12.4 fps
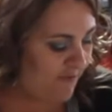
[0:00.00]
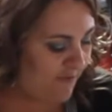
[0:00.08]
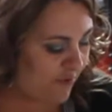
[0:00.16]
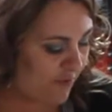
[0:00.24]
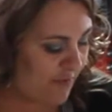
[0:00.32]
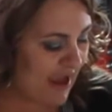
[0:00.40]

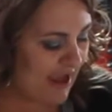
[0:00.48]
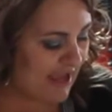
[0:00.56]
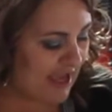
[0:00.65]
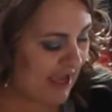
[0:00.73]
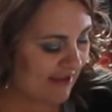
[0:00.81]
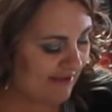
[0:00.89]
For
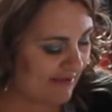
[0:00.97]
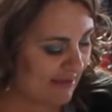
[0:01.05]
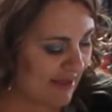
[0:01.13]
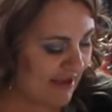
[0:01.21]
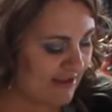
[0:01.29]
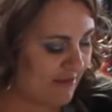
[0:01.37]
pancakes,
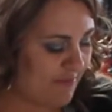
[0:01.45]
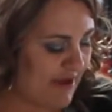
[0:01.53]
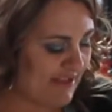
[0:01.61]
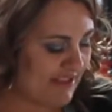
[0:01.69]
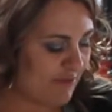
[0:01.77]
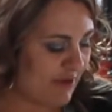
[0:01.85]
like the
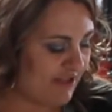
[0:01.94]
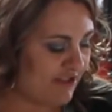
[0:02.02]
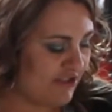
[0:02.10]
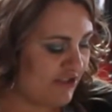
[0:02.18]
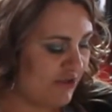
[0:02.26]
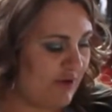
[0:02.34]
best way
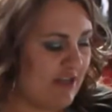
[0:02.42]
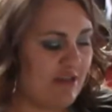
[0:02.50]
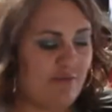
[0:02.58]
to do it,